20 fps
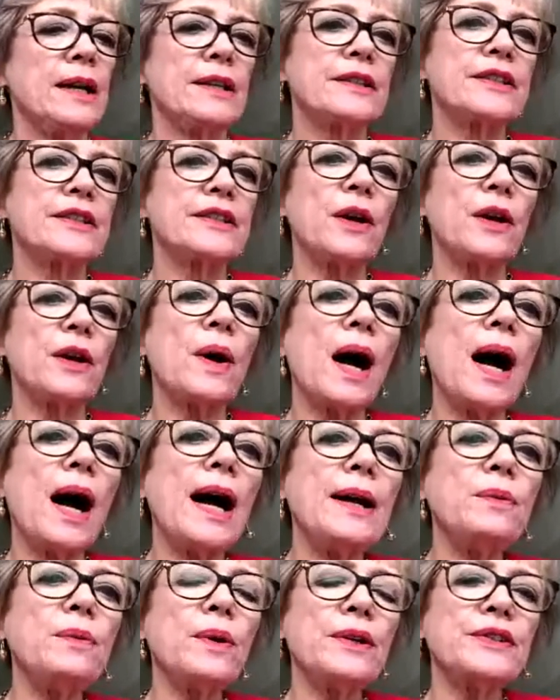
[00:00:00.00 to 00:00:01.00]
So
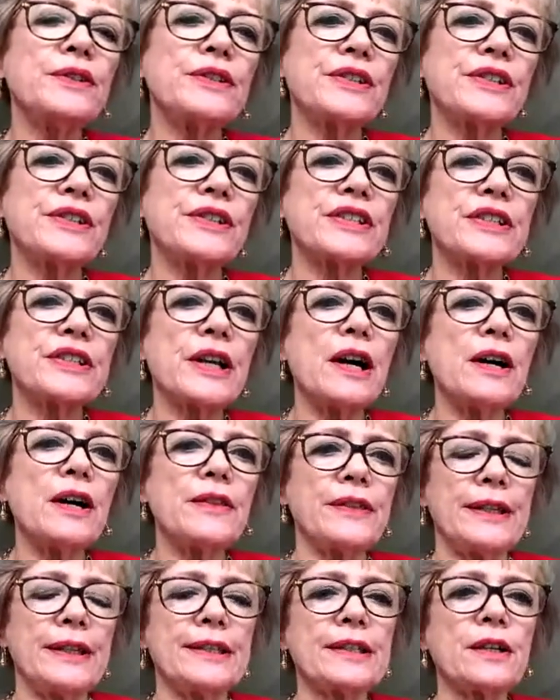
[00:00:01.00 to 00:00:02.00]
I want to start
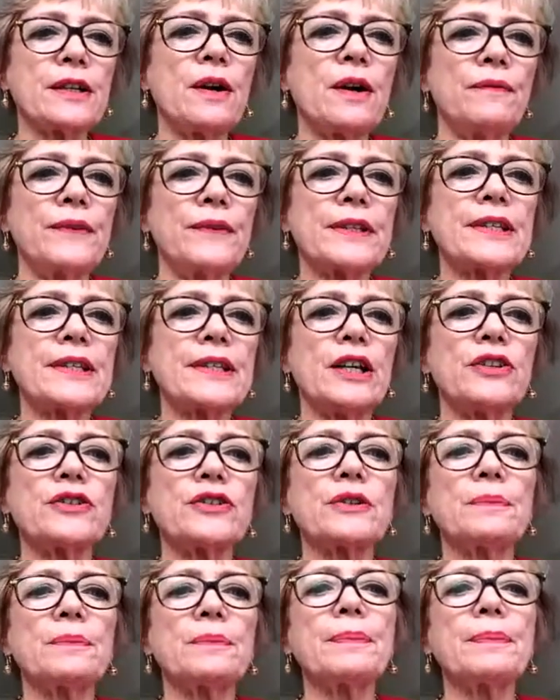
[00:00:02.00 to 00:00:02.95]
this conversation